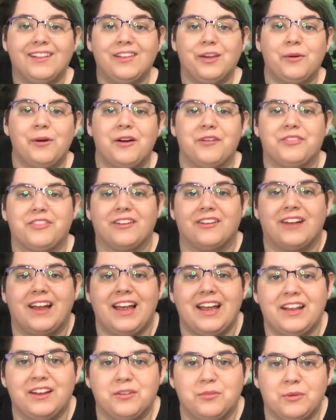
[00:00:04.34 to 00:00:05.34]
Hello out there
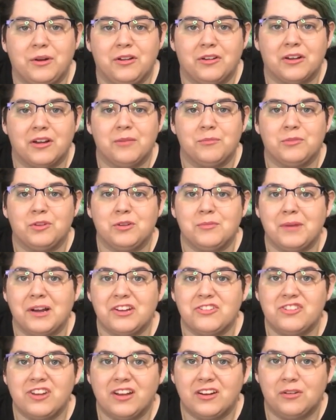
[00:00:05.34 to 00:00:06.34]
and welcome to
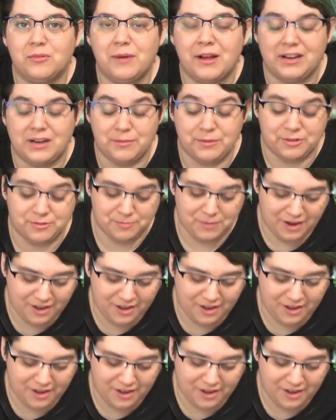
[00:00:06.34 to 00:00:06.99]
my channel. My name is